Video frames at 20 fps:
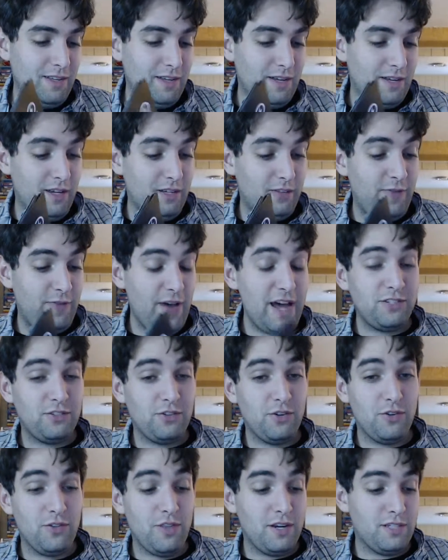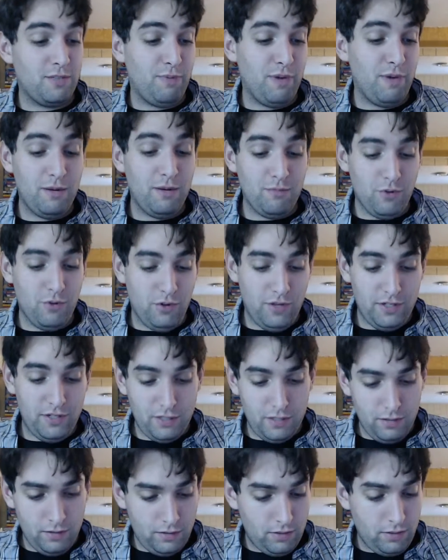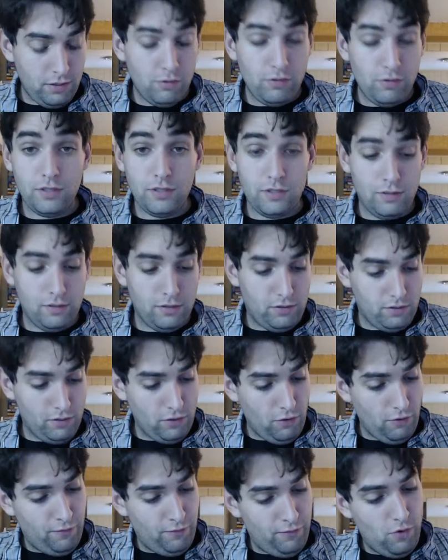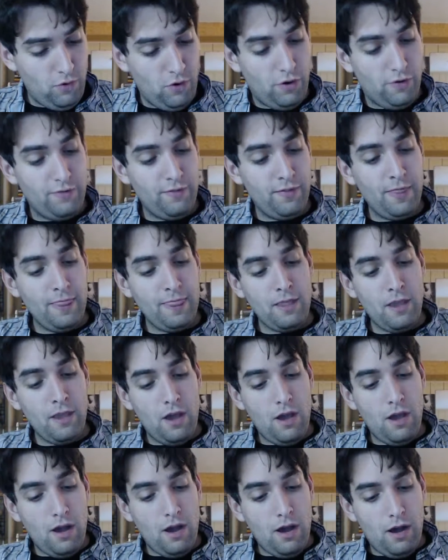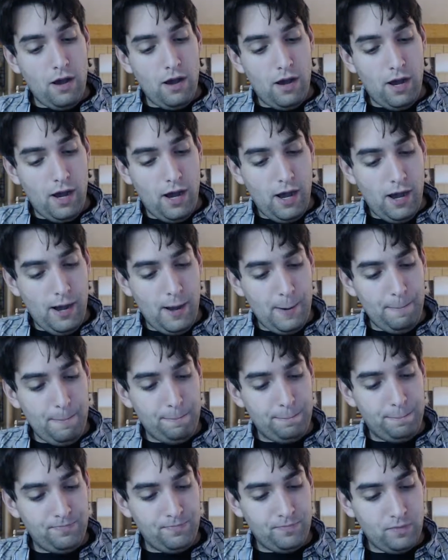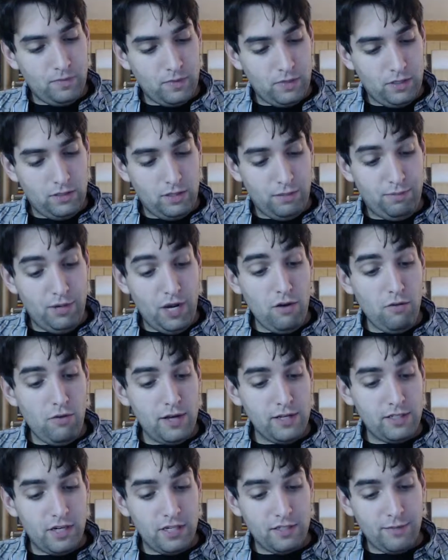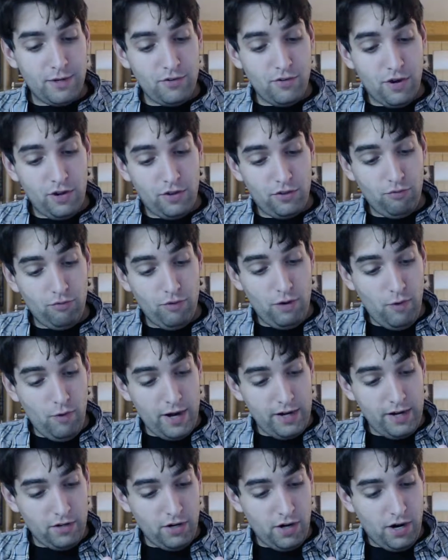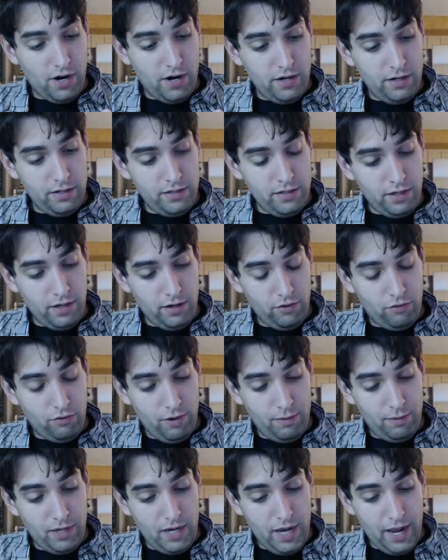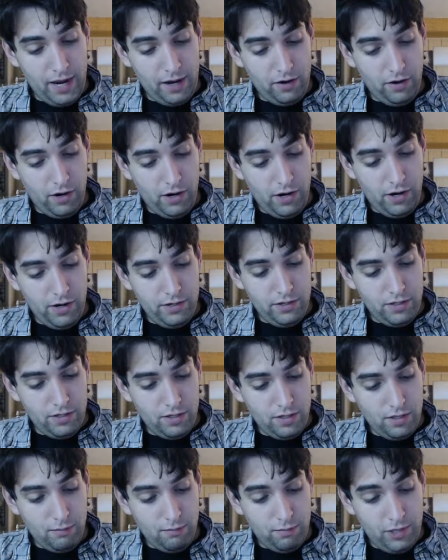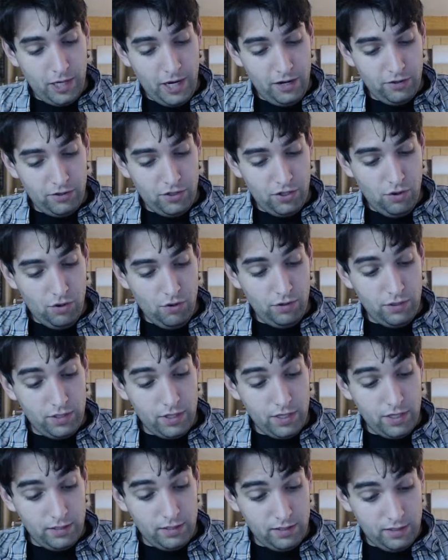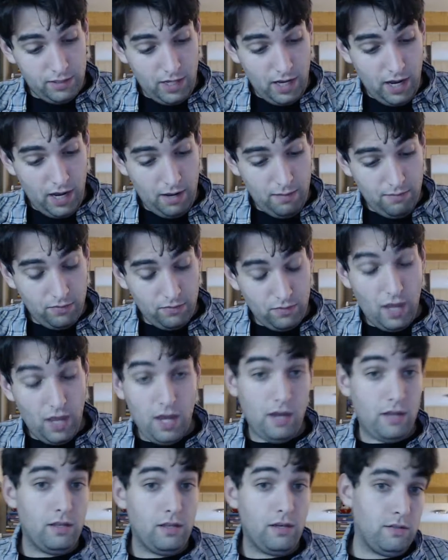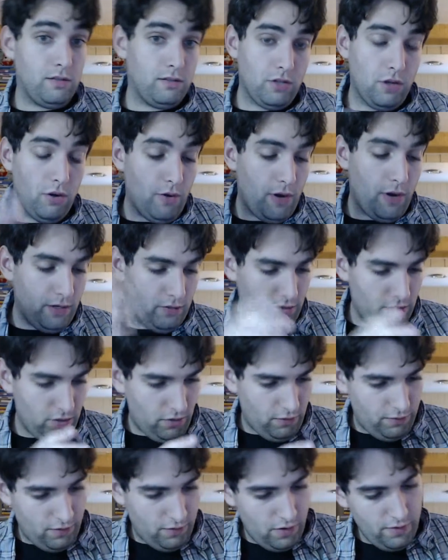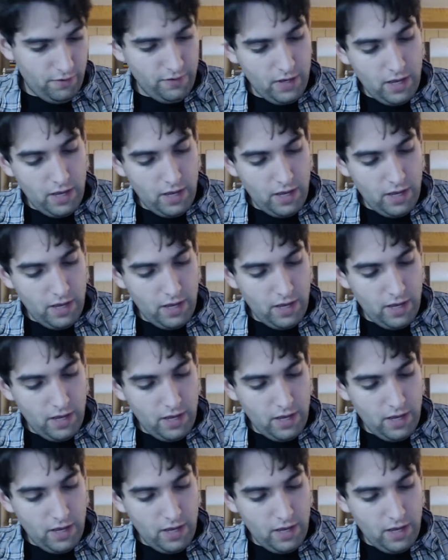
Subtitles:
Is faster than a speeding bullet, and so on and so forth. Let's see, player 1 starts by drawing 3 white cards and 3 black cards. Player 2 does the same, and then so on and so forth.